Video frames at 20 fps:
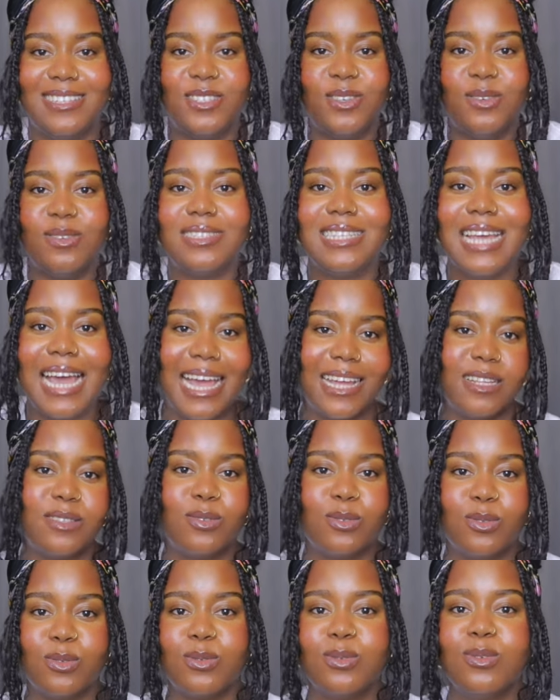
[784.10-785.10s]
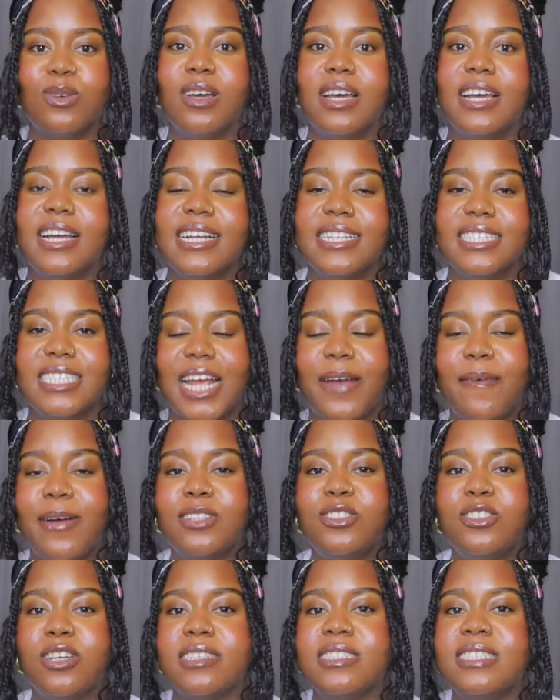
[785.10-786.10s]
as your title. There
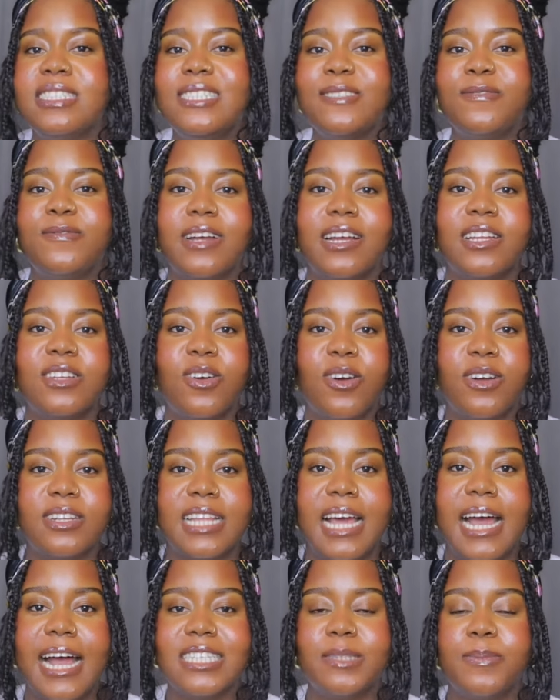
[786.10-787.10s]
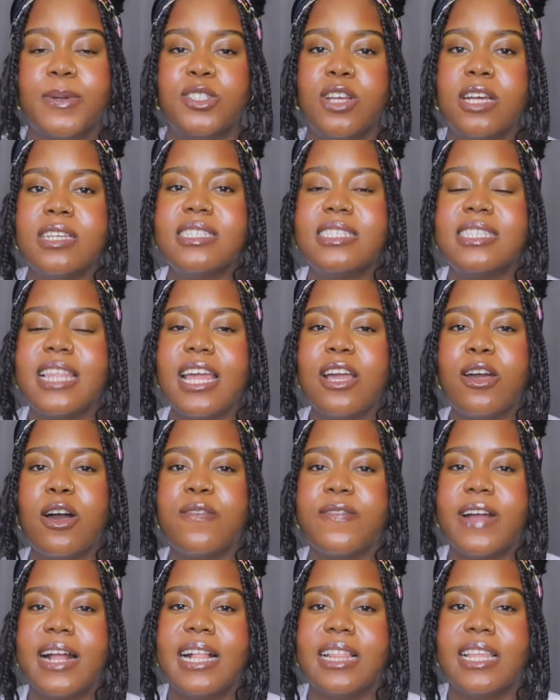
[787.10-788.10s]
are just different other aspects. Just think
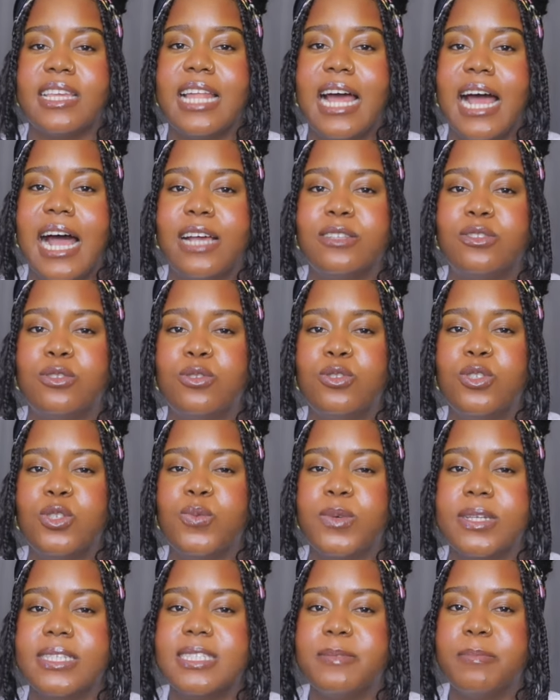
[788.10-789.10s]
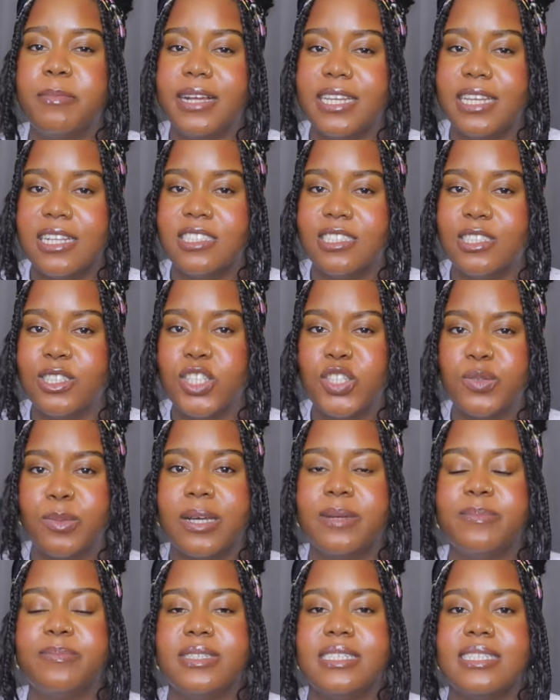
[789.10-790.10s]
of anything that has to do with managing
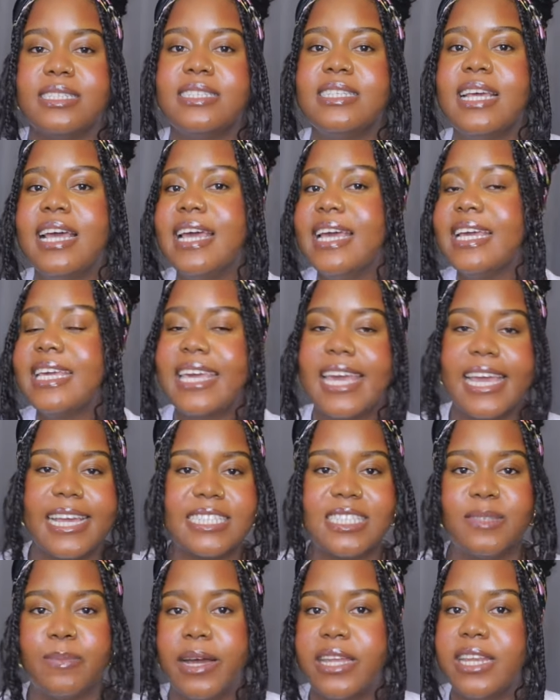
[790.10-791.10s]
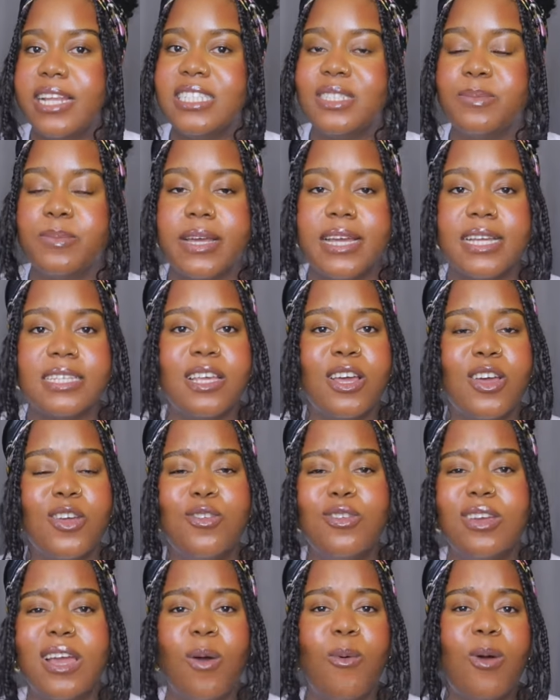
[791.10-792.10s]
human beings, case management.
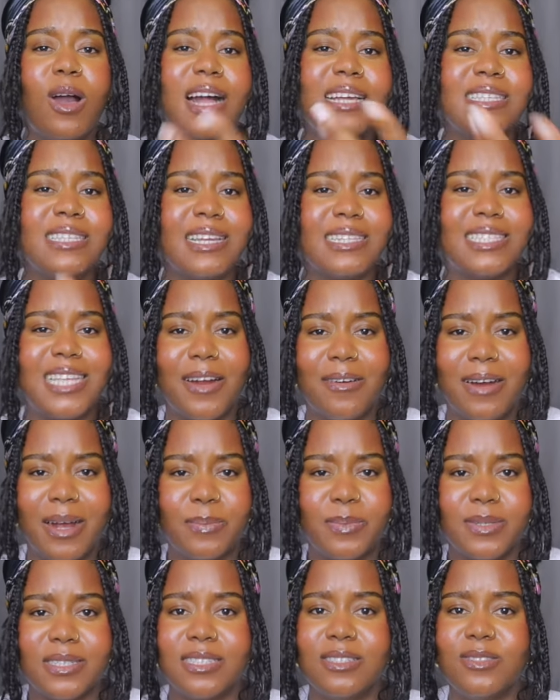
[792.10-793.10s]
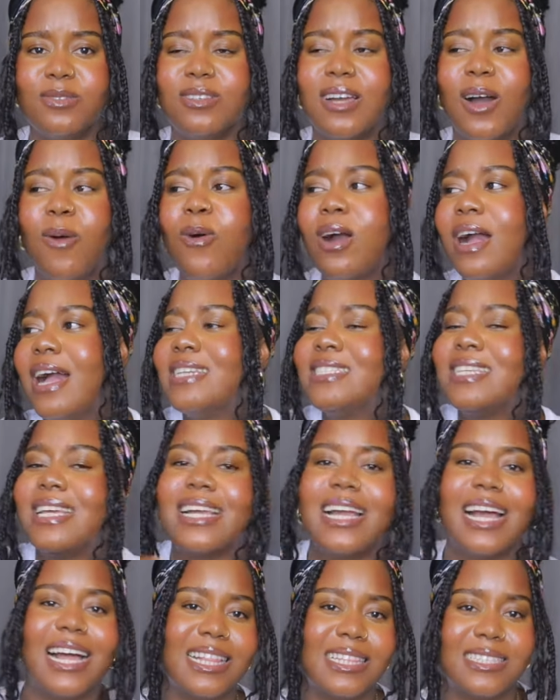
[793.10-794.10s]
You can work as a therapist, you can work as
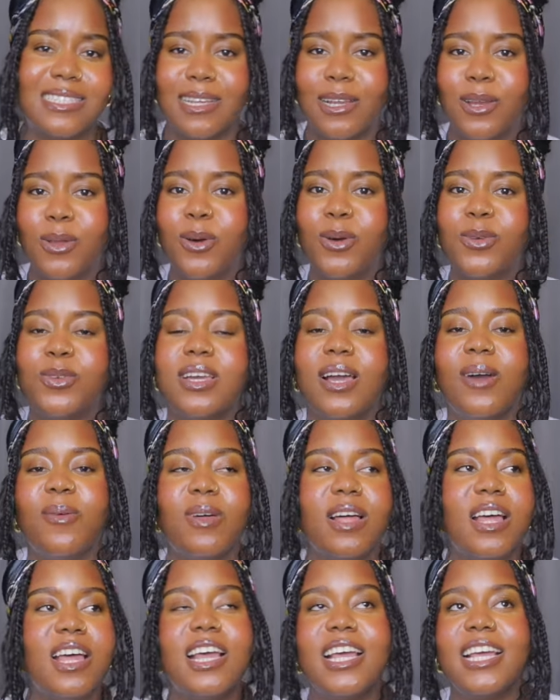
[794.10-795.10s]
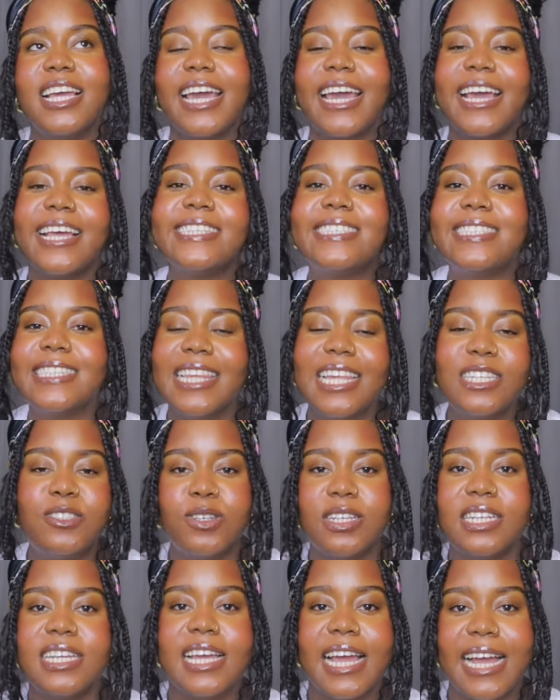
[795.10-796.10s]
a counselor, you can, it's
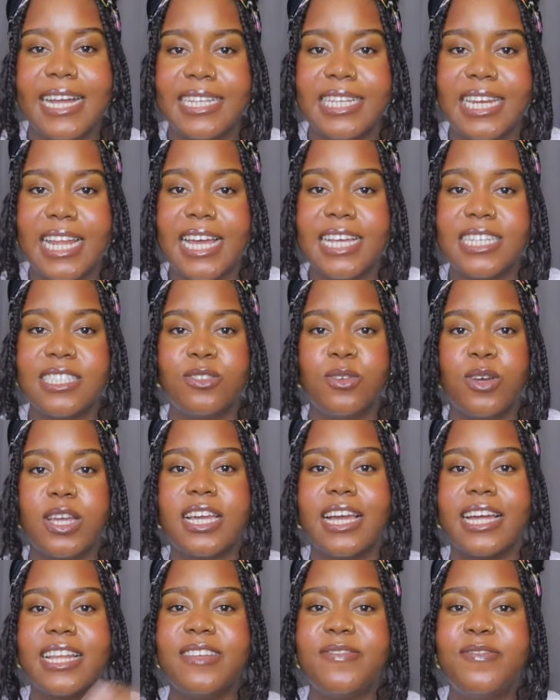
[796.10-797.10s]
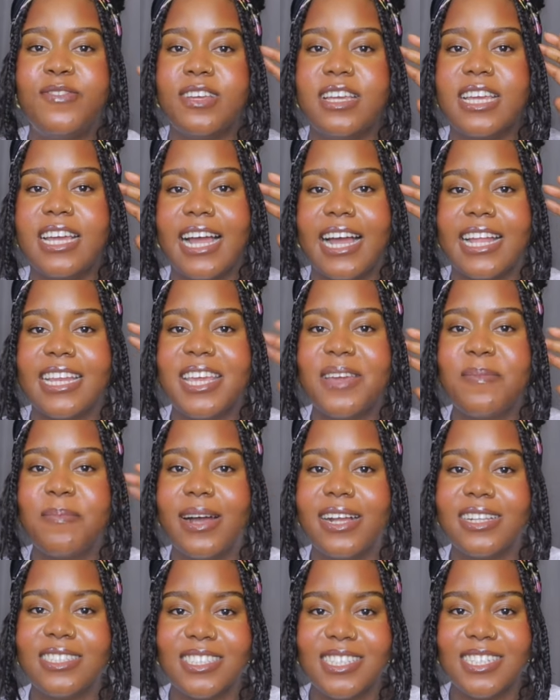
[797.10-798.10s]
literally endless. So you can, if you can
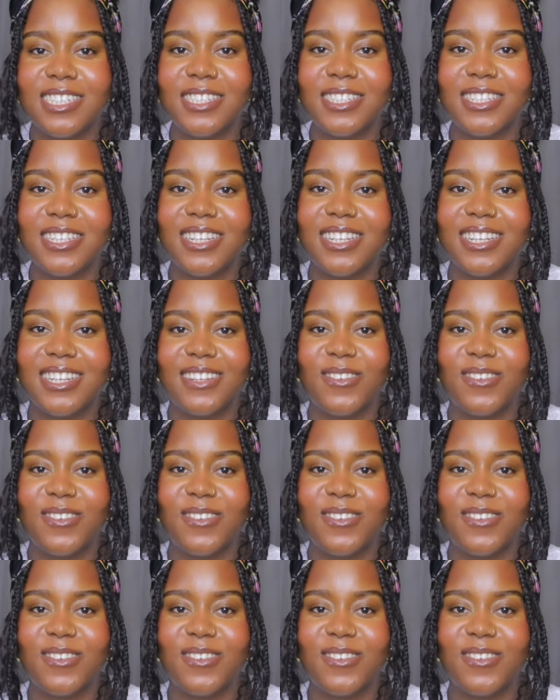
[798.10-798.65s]
imagine